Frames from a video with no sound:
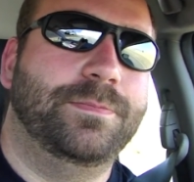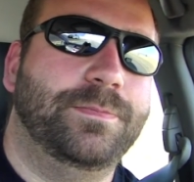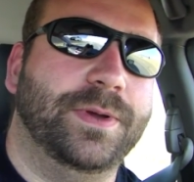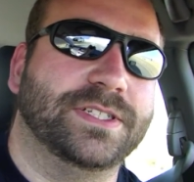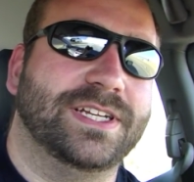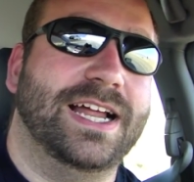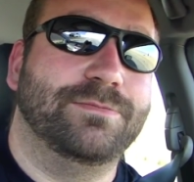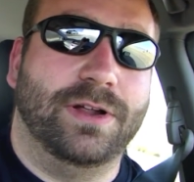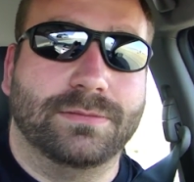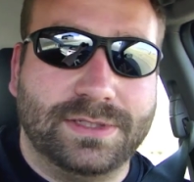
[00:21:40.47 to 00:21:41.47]
because I'd had
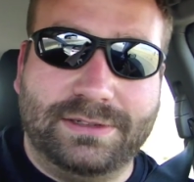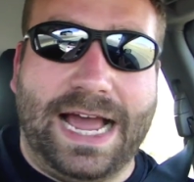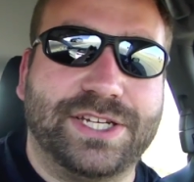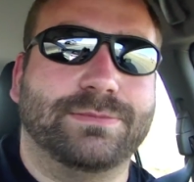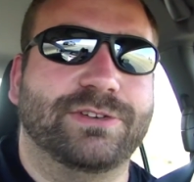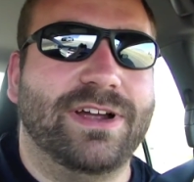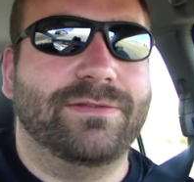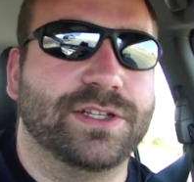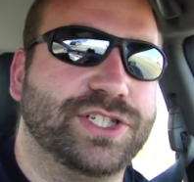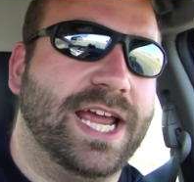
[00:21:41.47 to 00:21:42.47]
problems cashing my
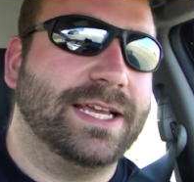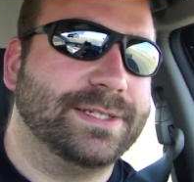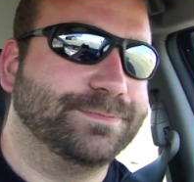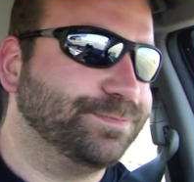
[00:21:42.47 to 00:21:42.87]
traveller's checks.